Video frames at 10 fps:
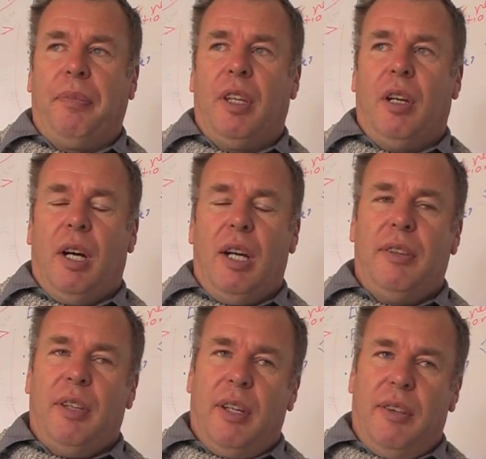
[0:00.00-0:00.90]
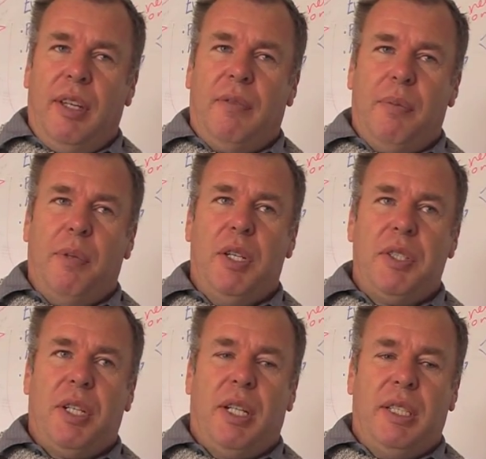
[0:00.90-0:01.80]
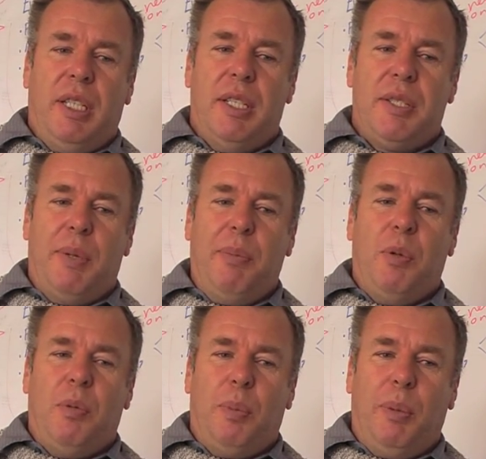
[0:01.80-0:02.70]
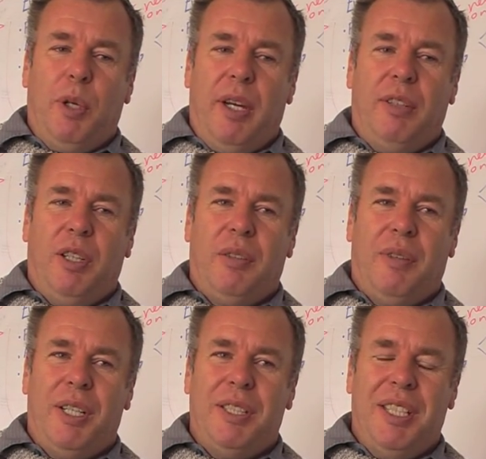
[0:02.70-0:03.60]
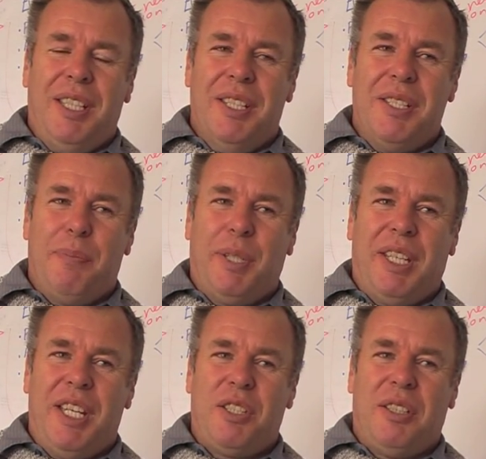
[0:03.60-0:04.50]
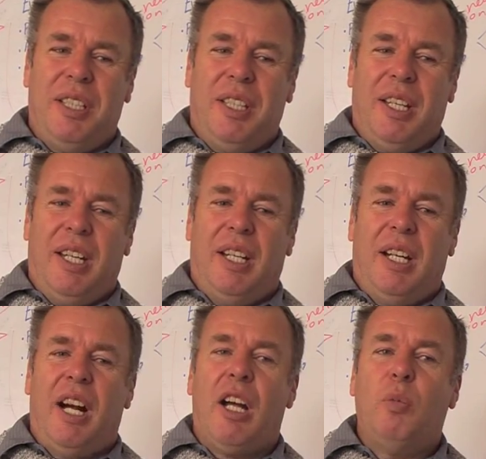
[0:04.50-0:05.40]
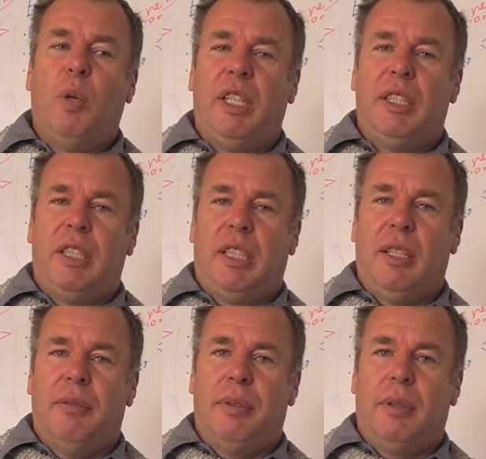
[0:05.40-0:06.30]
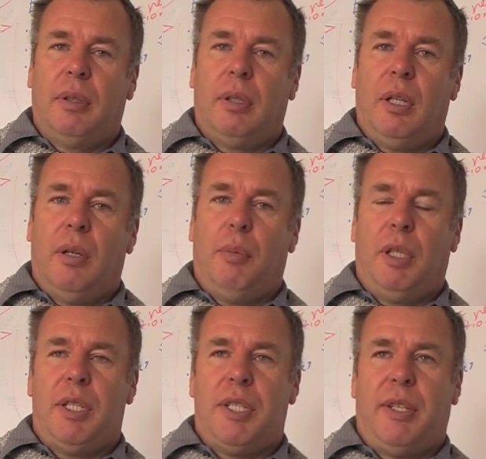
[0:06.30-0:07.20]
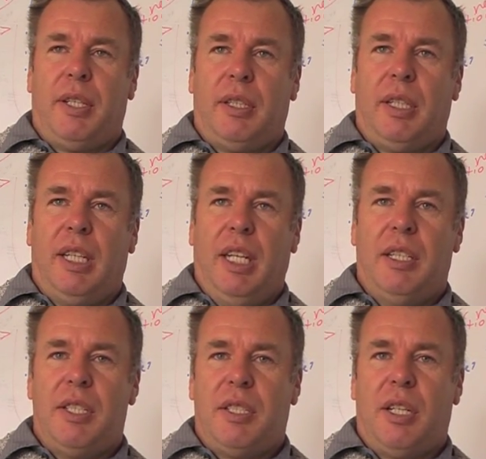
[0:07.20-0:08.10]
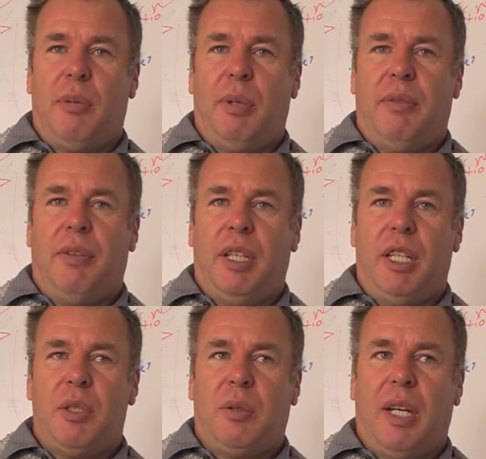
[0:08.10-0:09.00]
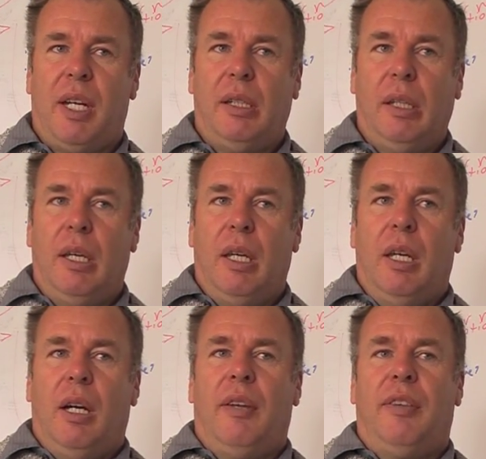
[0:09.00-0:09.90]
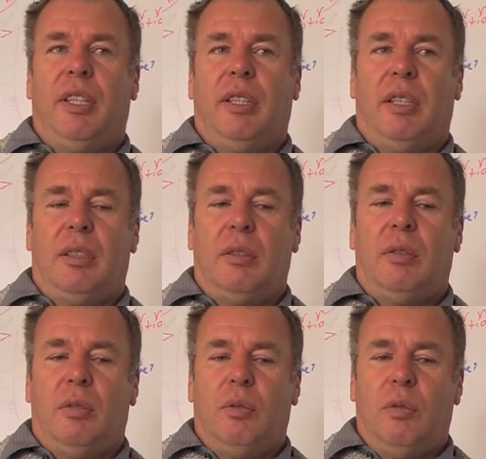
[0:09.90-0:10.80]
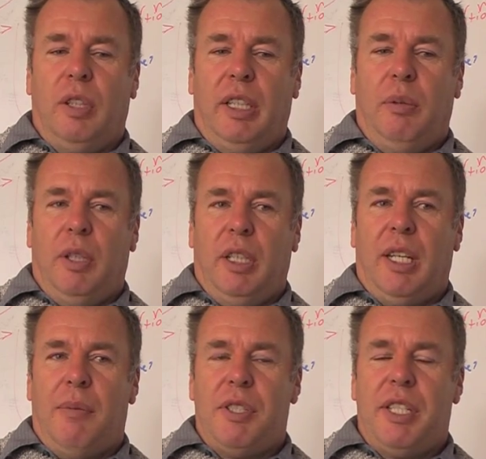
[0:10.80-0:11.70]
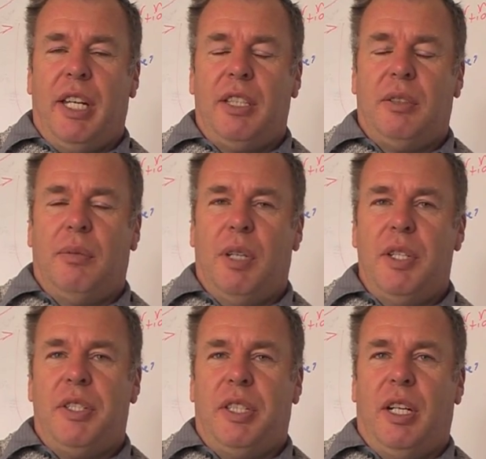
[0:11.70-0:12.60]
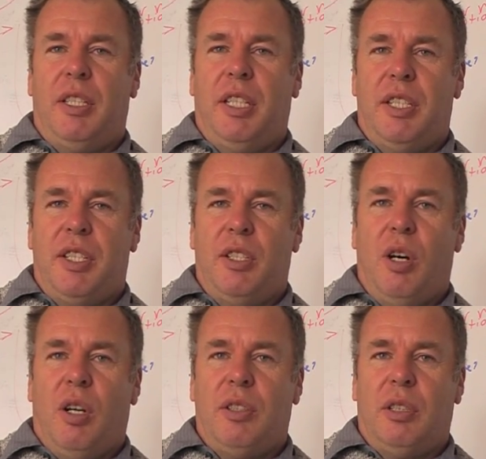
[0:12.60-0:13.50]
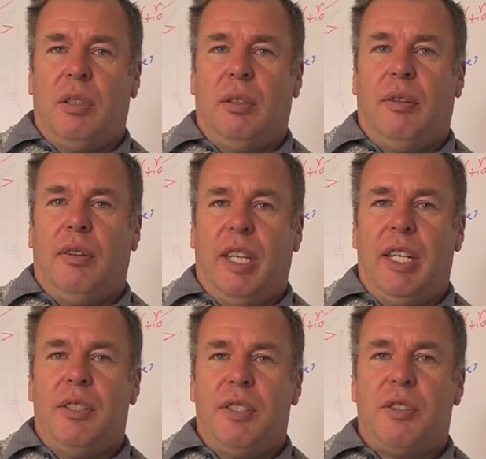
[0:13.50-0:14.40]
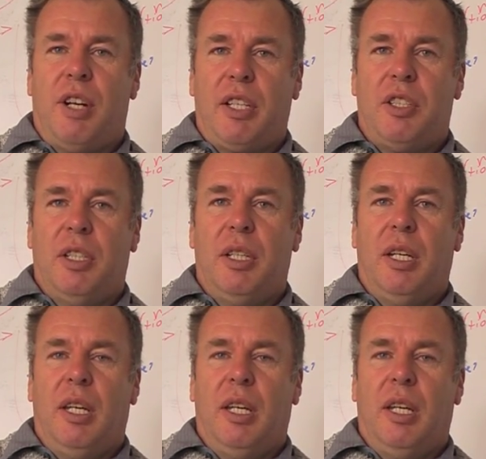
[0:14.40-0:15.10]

I think for most ideas, people have a lot of ideas, but they actually are unwilling to give, because I think, again, it's going to be a financial gain. I think that really, when it comes down to it, most of the ideas are not that structured.